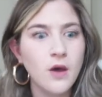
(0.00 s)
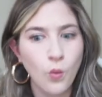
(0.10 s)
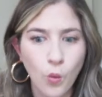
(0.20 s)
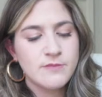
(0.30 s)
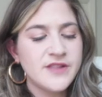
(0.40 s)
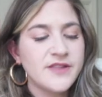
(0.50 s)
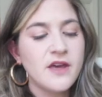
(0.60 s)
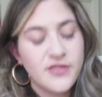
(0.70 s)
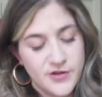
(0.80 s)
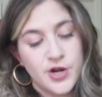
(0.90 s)
1 month
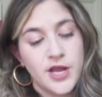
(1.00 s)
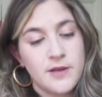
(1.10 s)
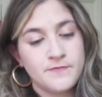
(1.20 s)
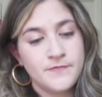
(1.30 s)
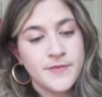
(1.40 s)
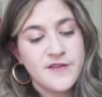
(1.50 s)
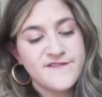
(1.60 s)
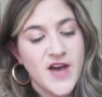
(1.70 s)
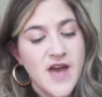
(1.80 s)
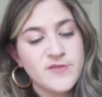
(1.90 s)
30. 5